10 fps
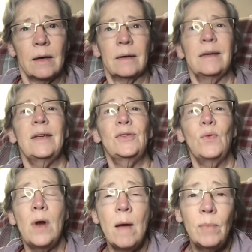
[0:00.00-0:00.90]
And guess what
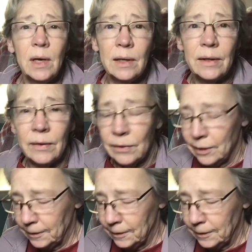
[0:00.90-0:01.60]
I'm gonna do?